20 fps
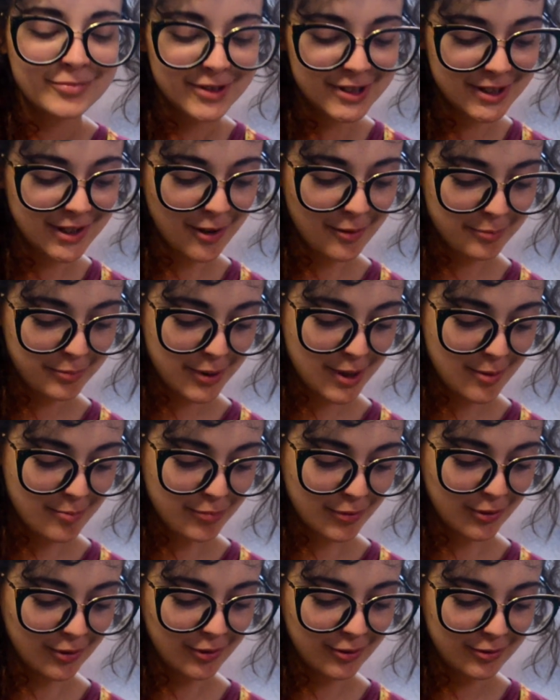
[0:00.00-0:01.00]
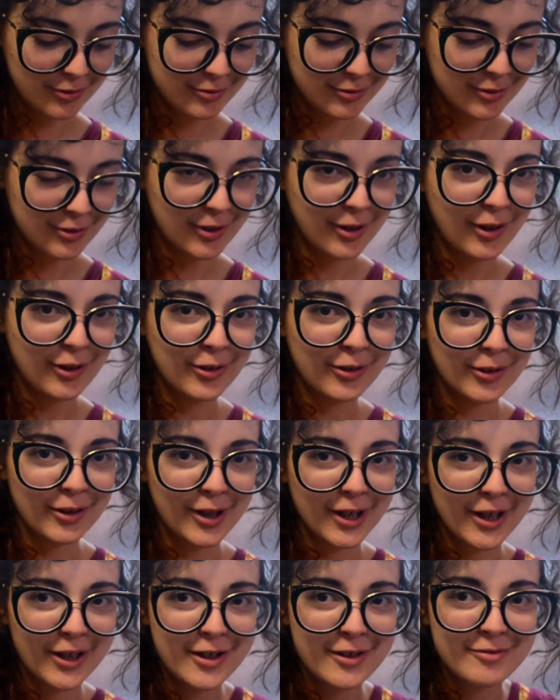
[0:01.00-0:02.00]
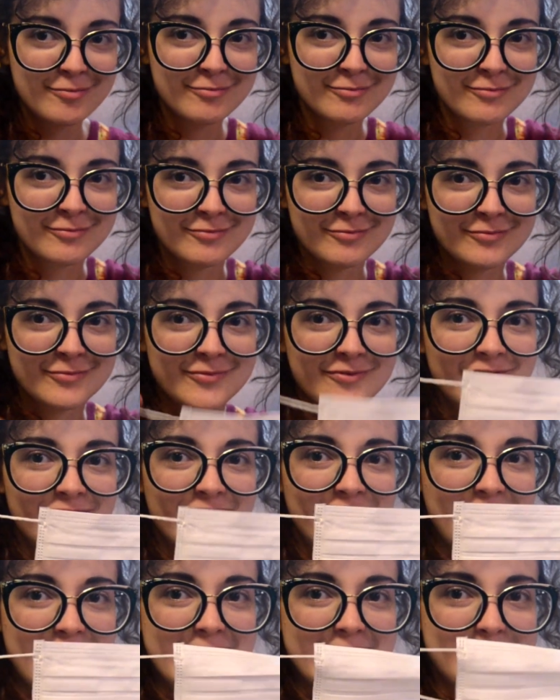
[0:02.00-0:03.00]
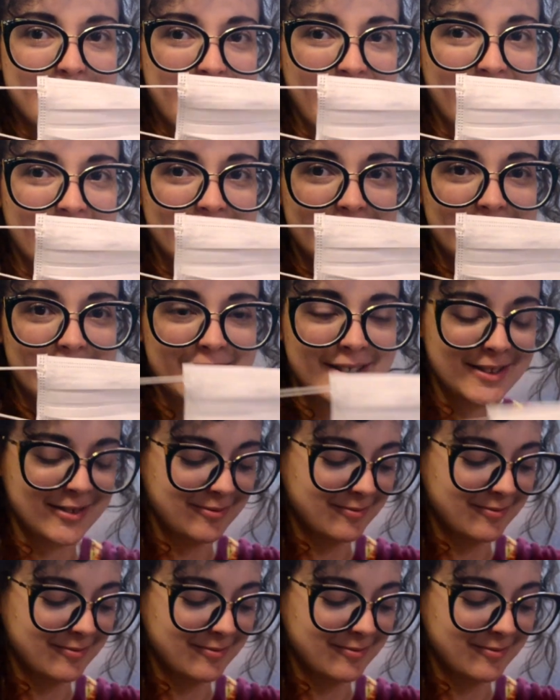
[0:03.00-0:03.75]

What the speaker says: Some people hoard face masks.